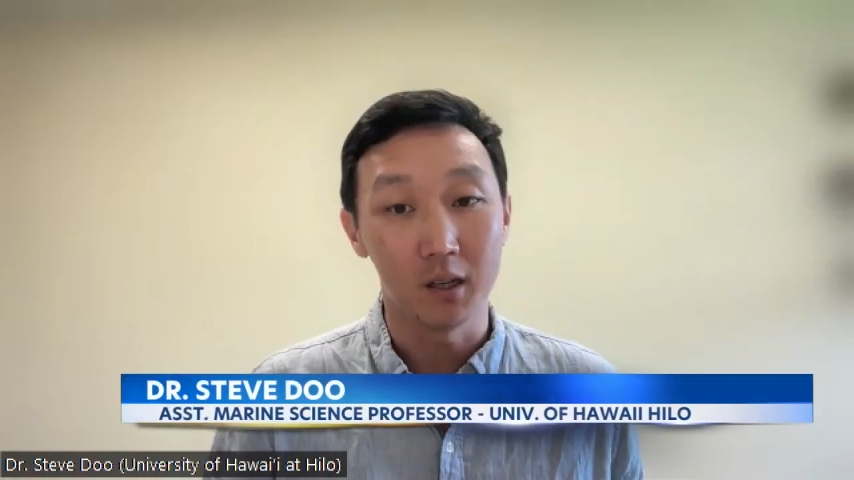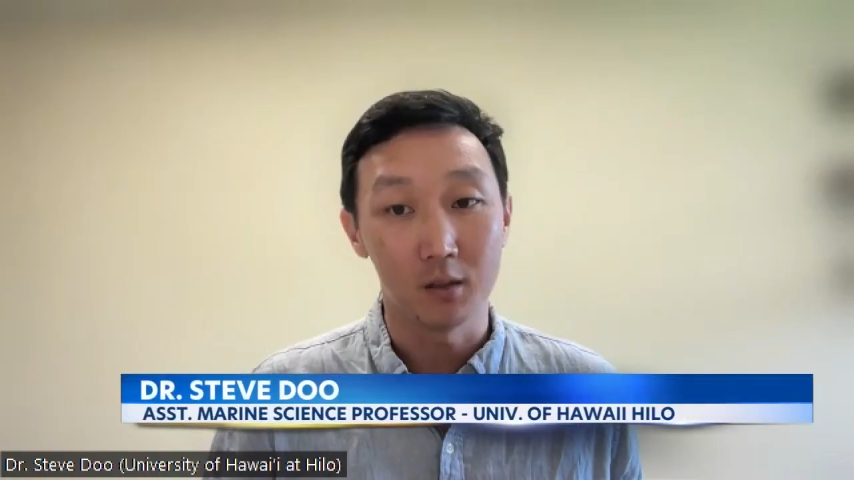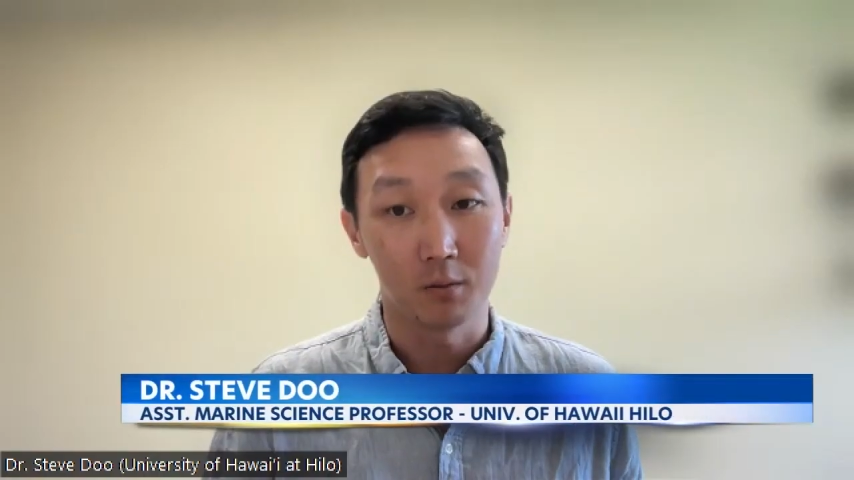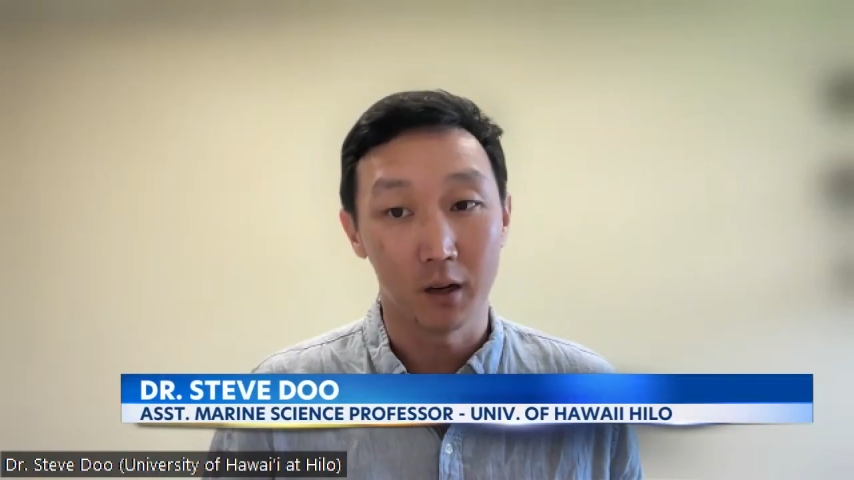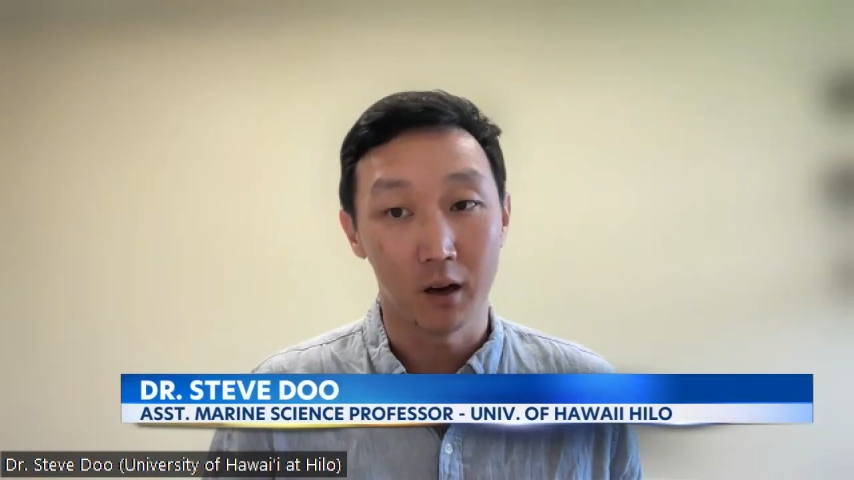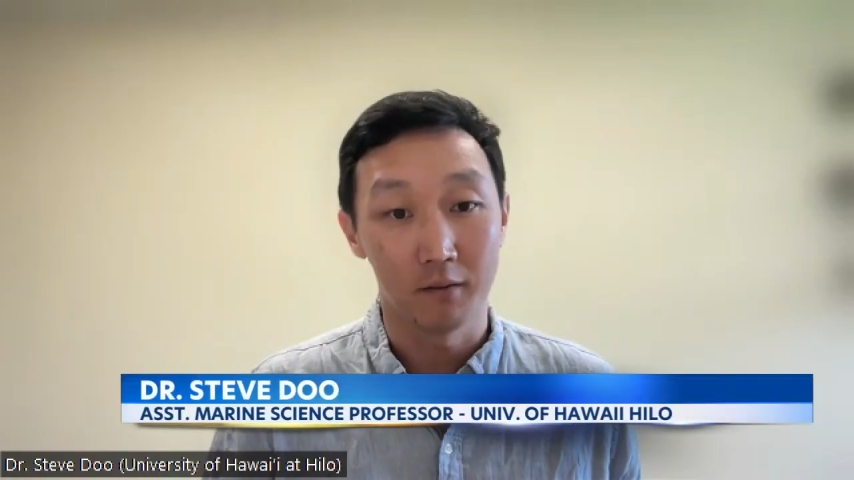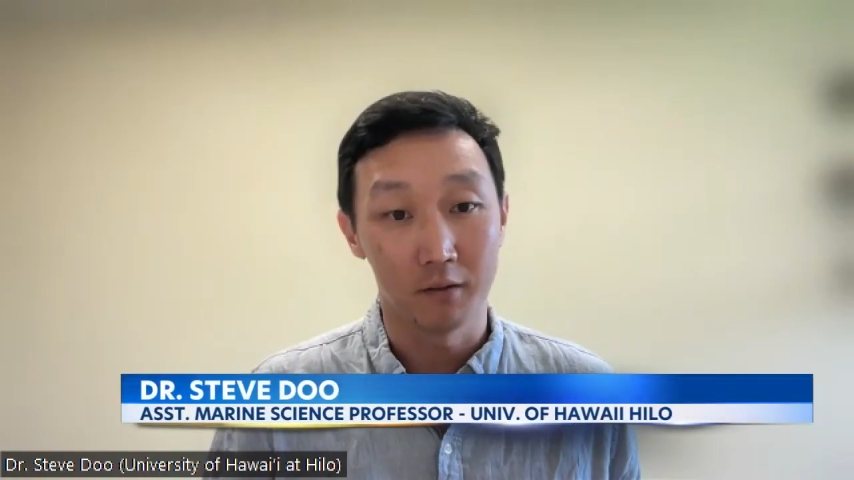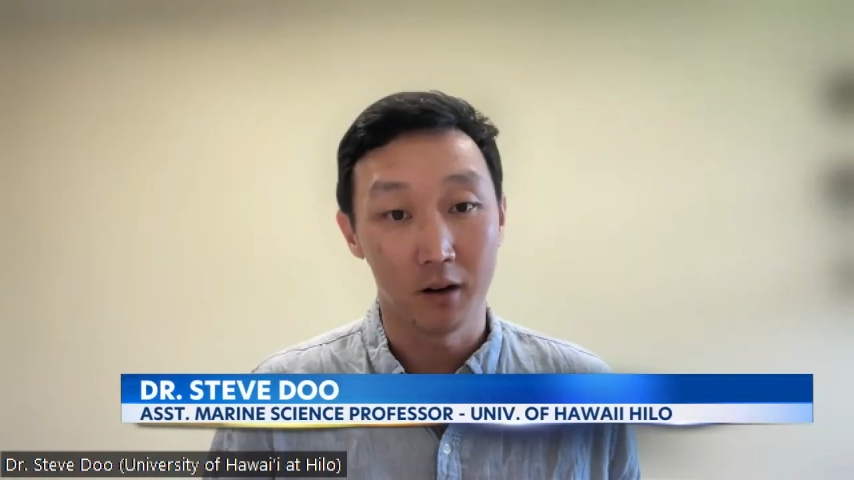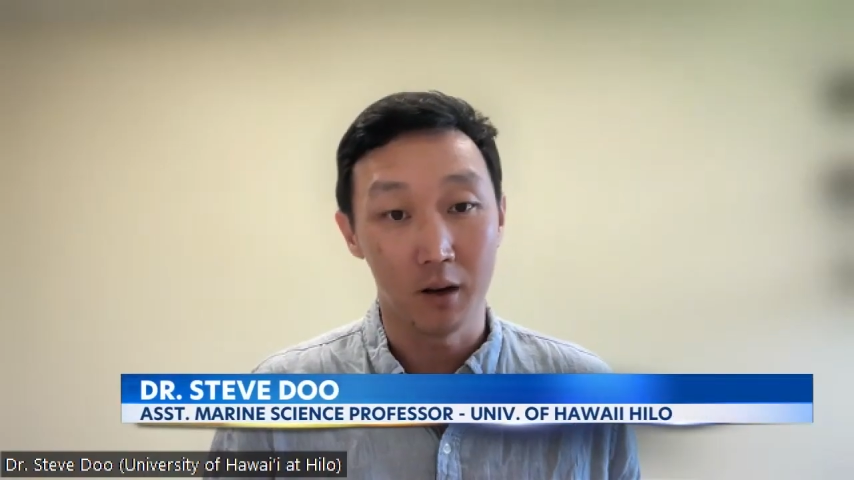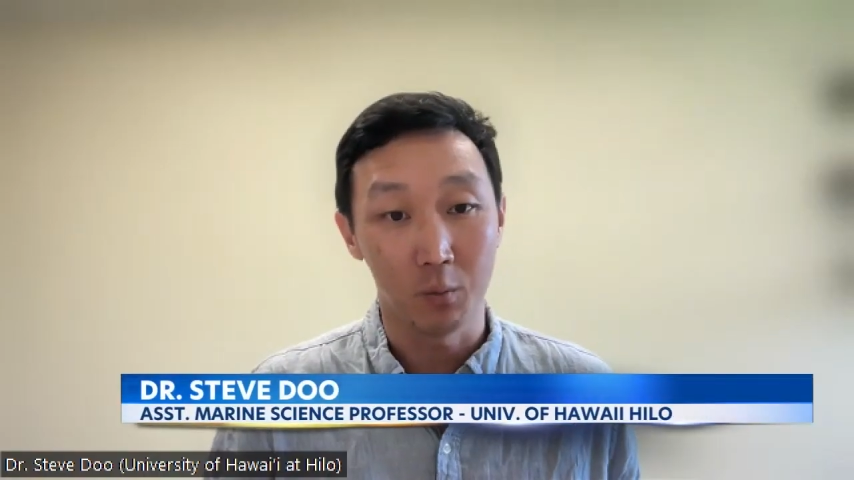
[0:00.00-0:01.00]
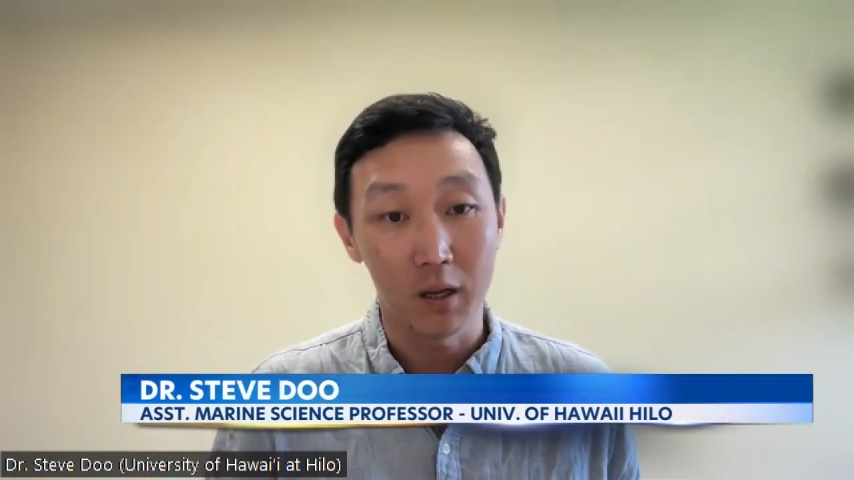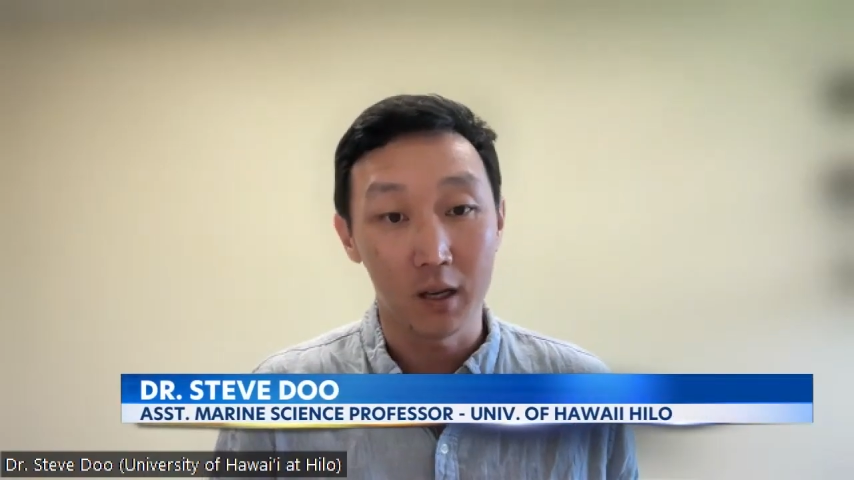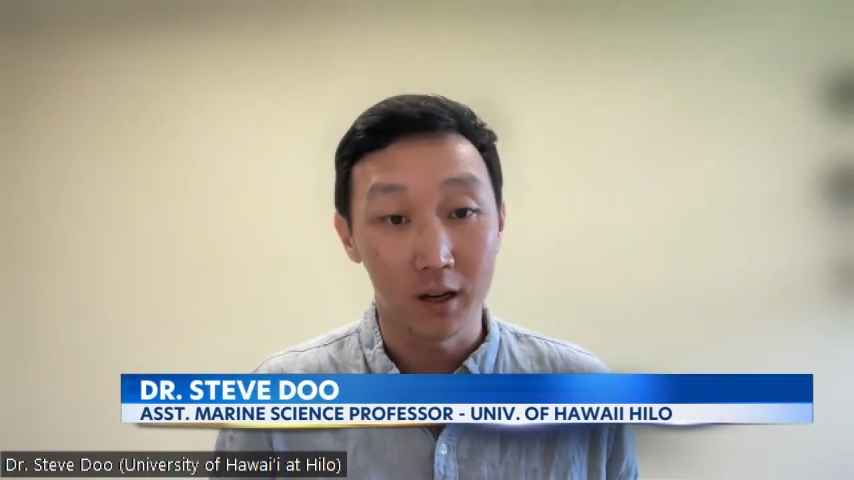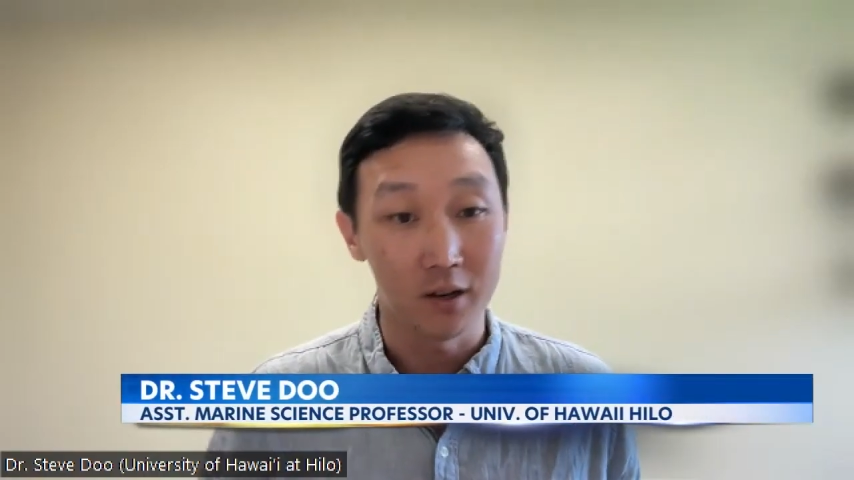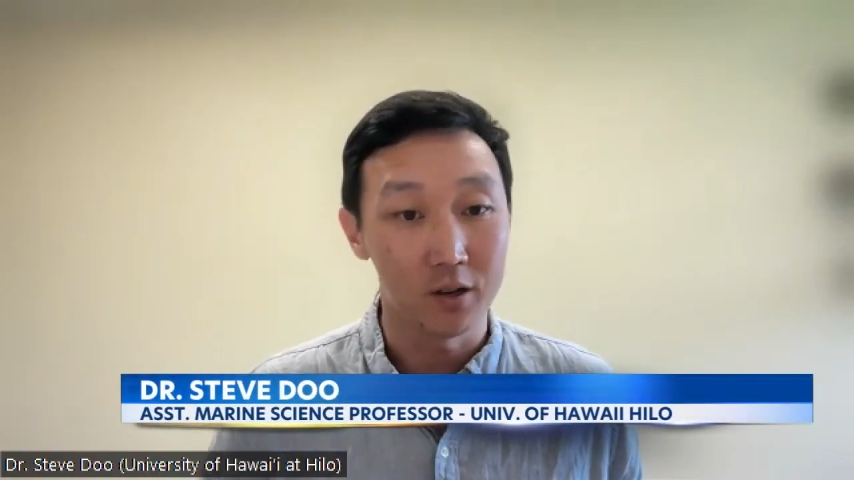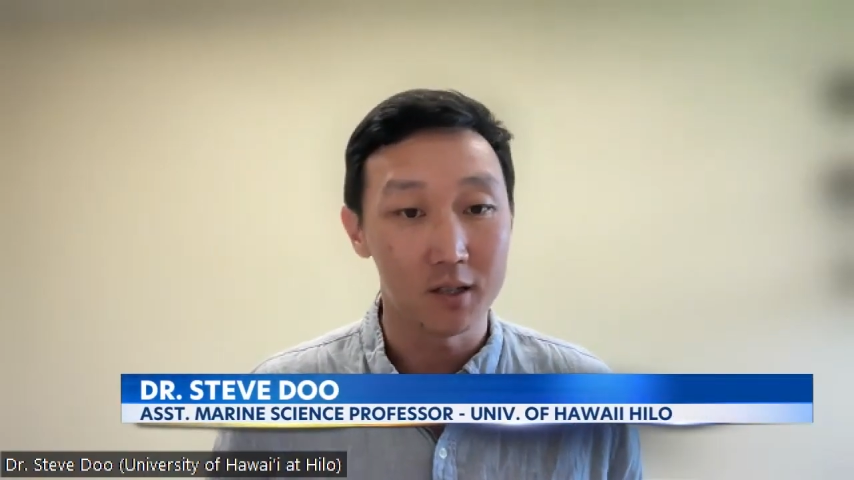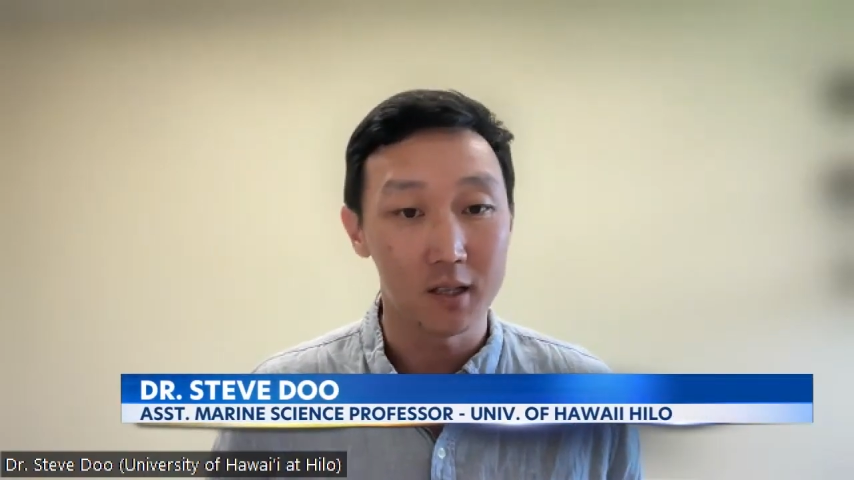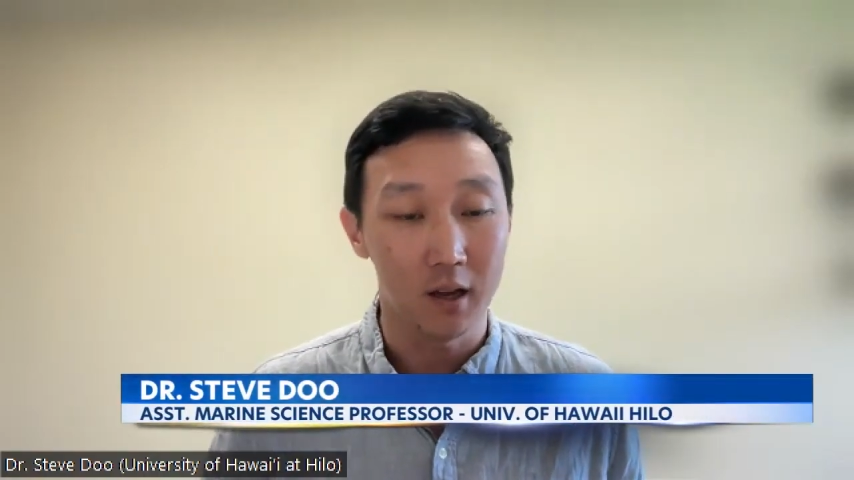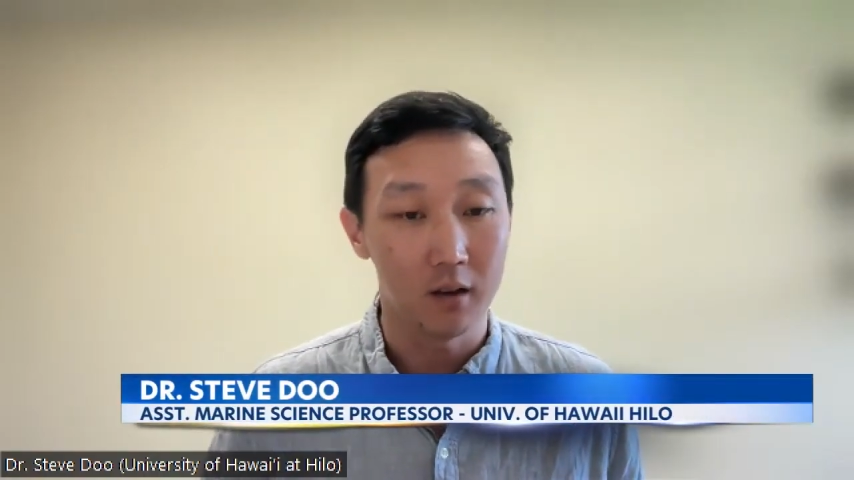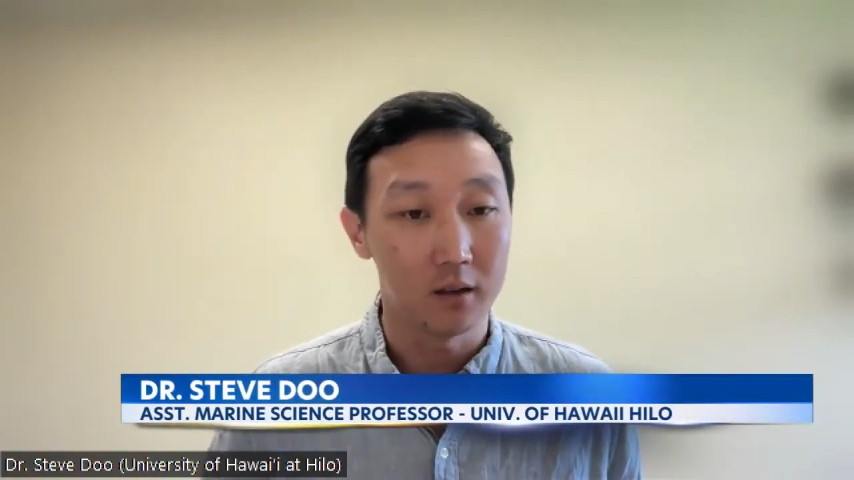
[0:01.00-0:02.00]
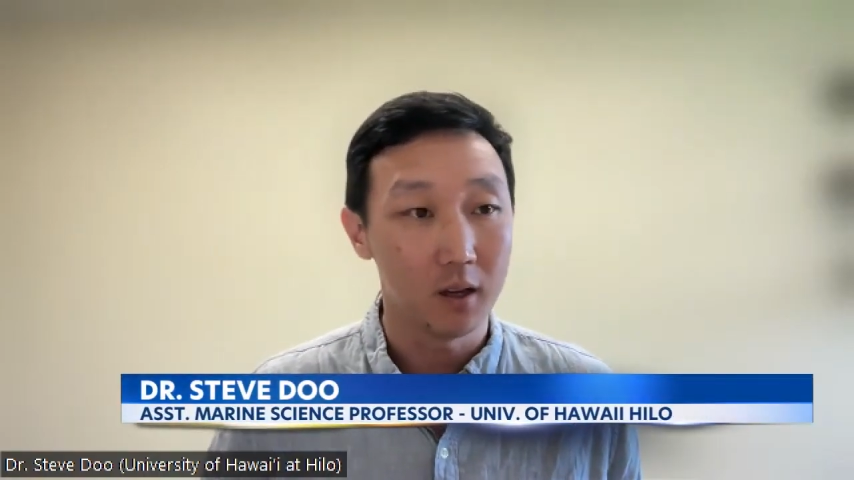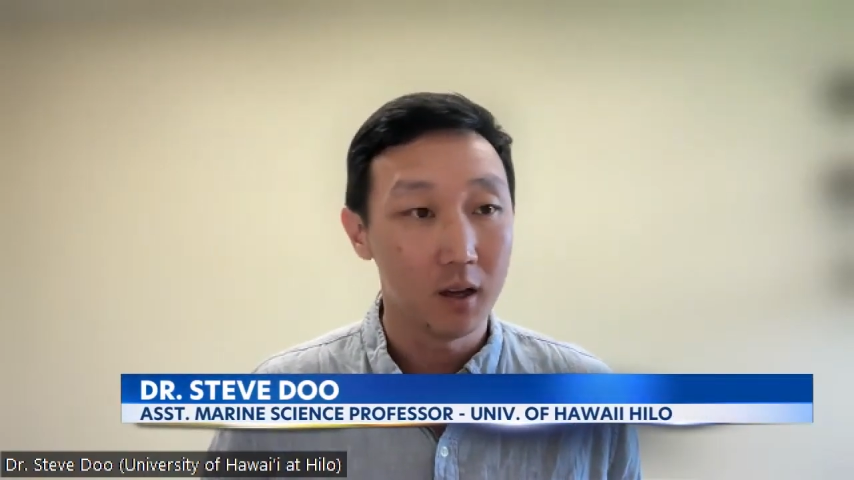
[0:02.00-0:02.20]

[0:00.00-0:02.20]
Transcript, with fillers: to recover and we can understand